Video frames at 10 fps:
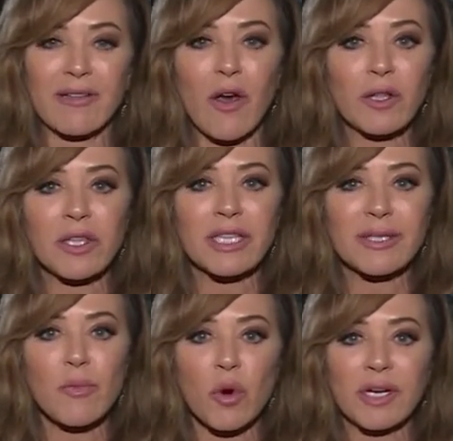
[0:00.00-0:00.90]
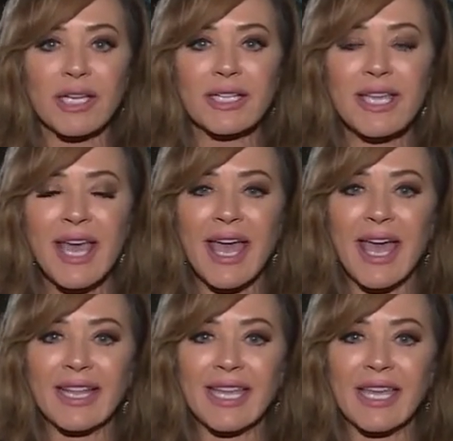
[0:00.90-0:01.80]
He voted this morning,
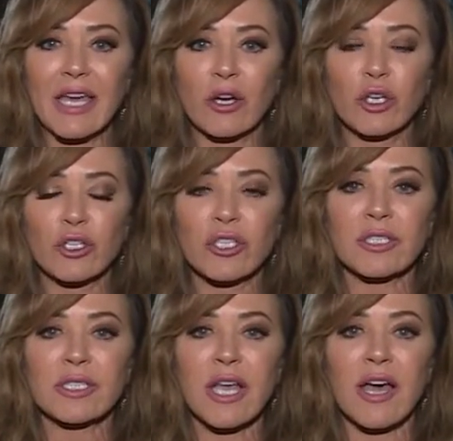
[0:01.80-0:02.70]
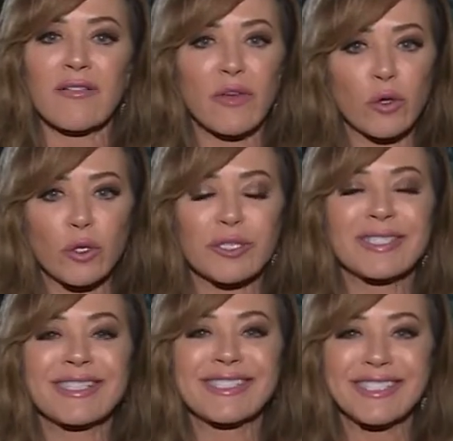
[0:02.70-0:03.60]
and he urges uh,
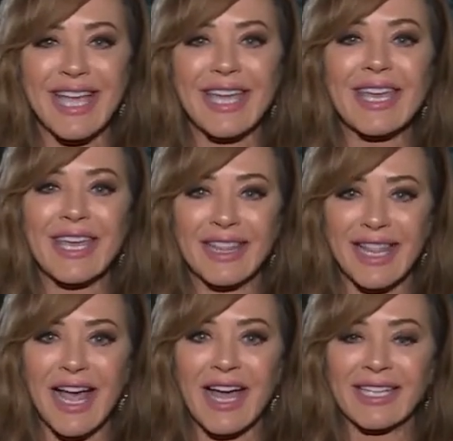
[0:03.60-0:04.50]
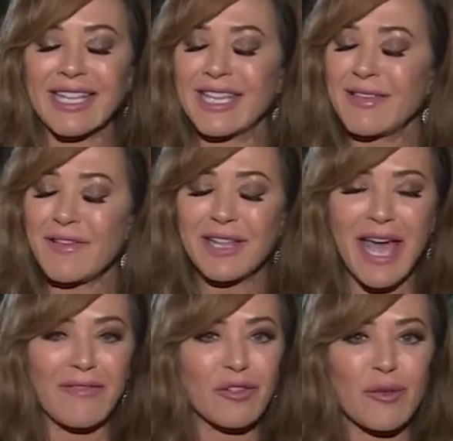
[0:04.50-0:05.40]
voters to stay in line even
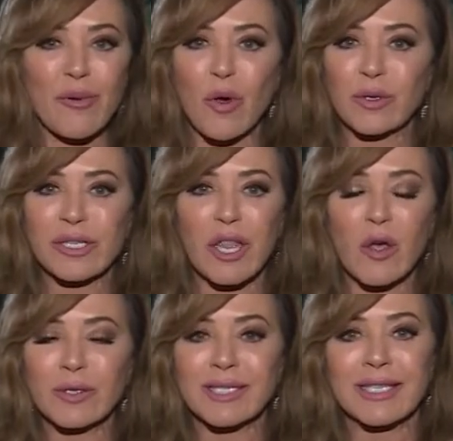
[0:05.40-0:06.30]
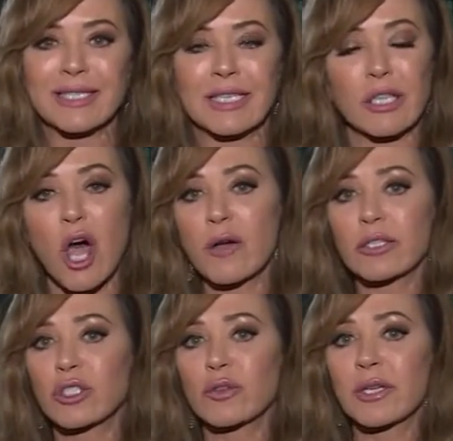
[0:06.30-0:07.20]
after the polls close. He says as
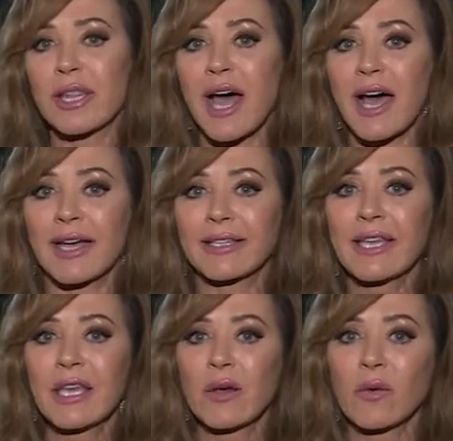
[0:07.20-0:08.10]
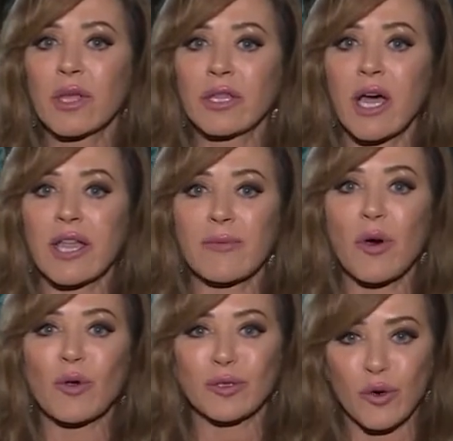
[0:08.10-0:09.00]
long as you're in line, when uh, the
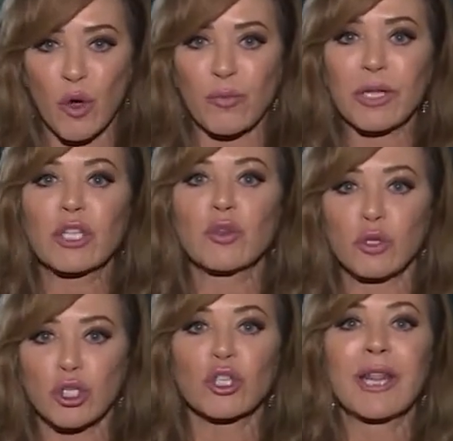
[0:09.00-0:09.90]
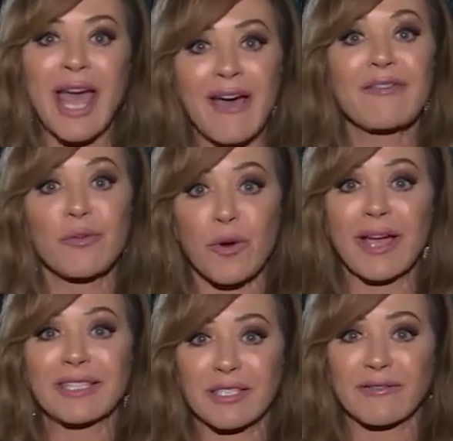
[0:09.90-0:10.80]
polls are open, you should have the
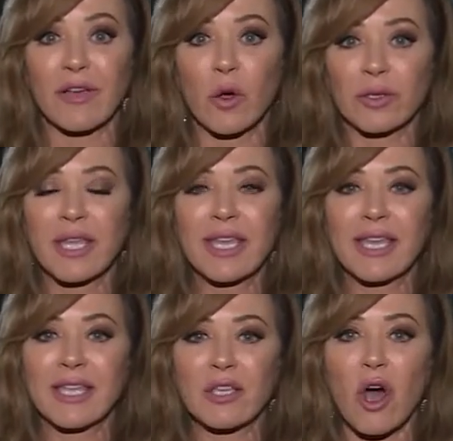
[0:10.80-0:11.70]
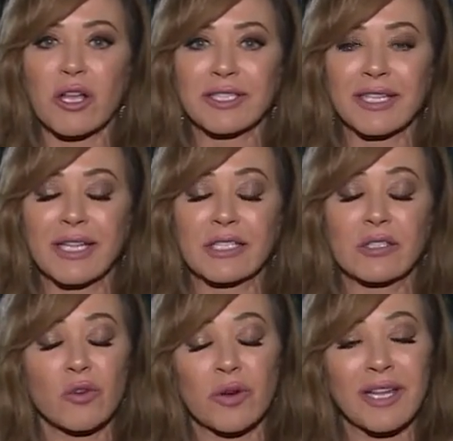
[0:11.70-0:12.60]
right to vote. He calls it a
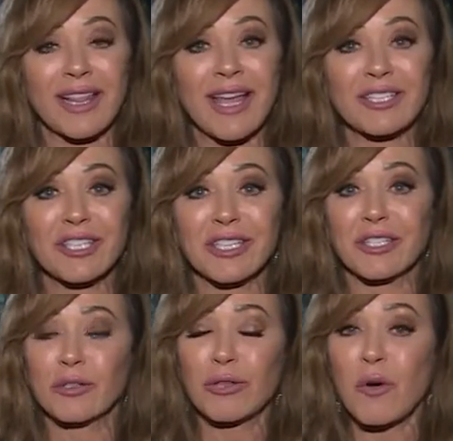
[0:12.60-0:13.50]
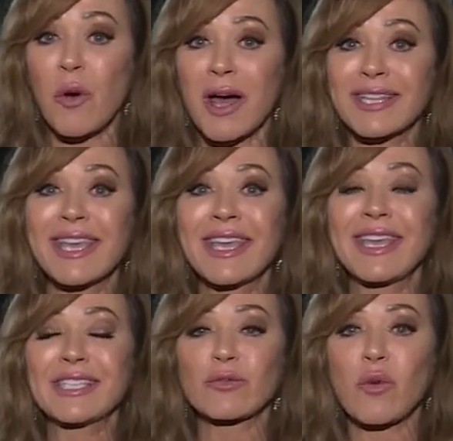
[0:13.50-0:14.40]
historic election, and you know what?
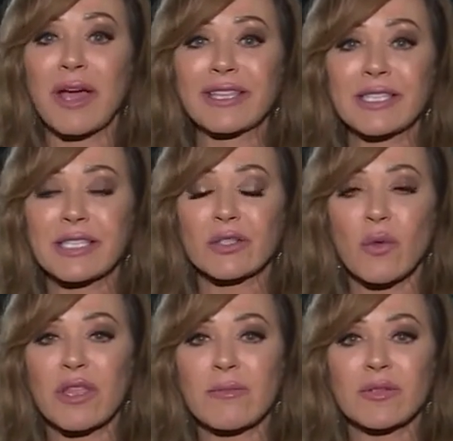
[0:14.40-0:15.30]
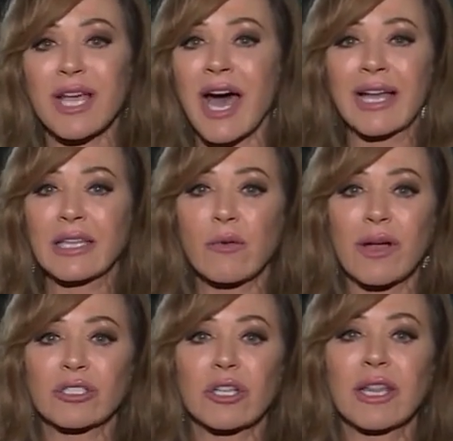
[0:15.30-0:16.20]
He's right. This is one of the most highly
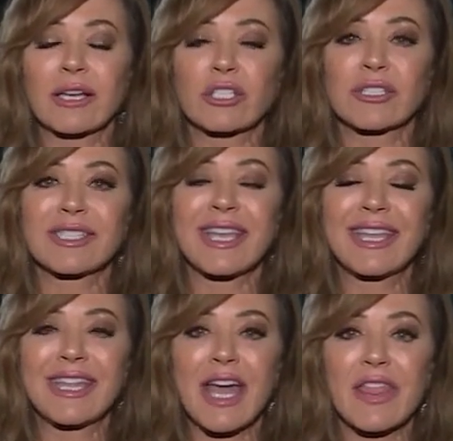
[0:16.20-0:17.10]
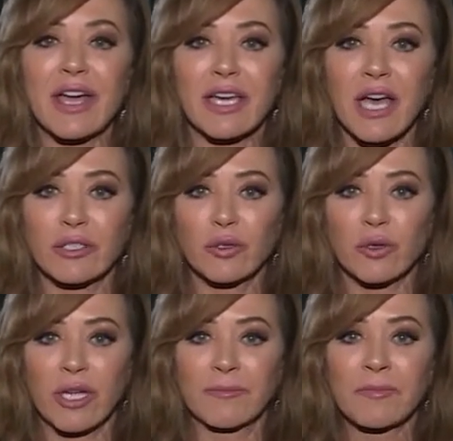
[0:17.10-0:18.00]
watched elections in the
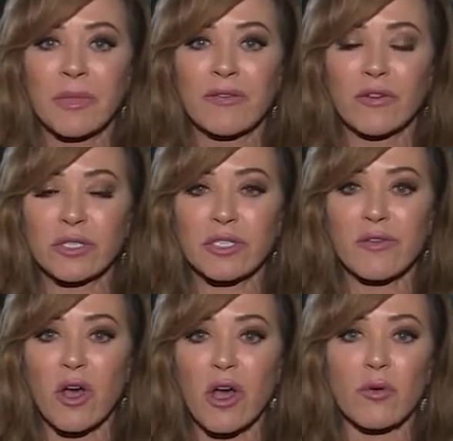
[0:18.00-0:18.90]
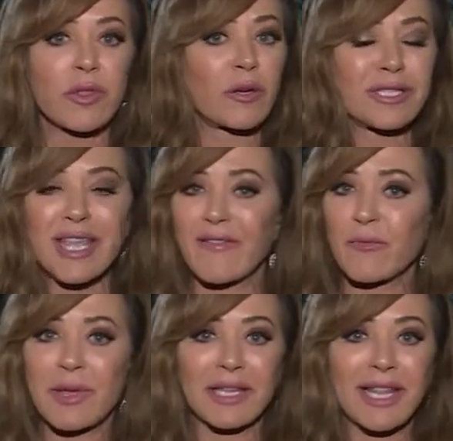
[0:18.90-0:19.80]
country. First of all, there's
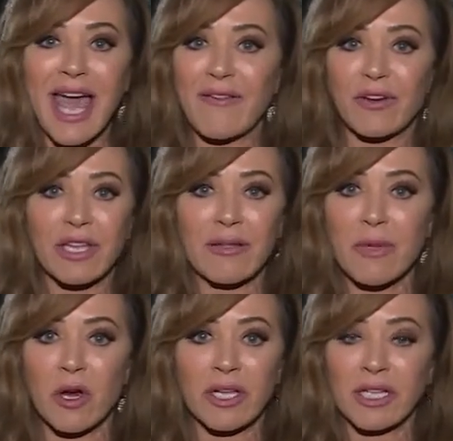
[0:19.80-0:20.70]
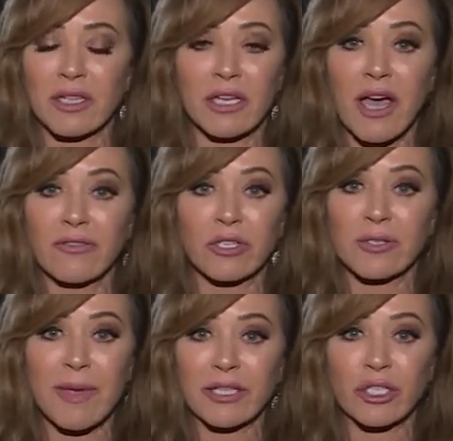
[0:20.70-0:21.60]
never been an African American in the
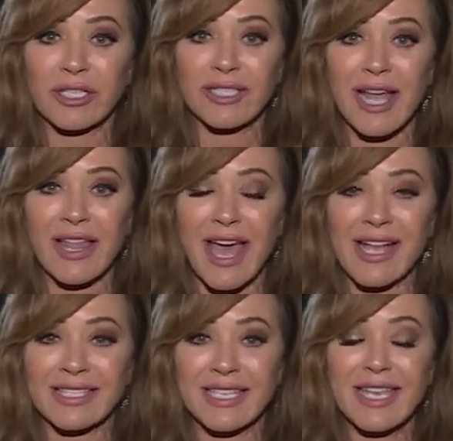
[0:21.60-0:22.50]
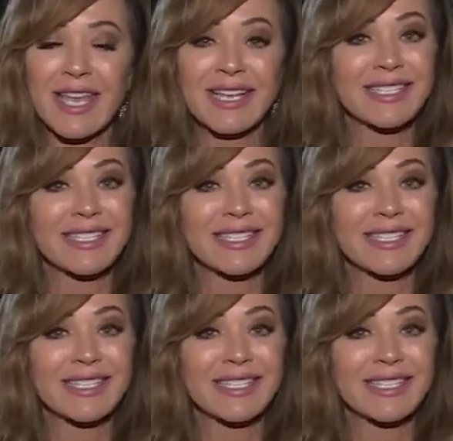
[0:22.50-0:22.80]
governor's mansion in Tallahassee.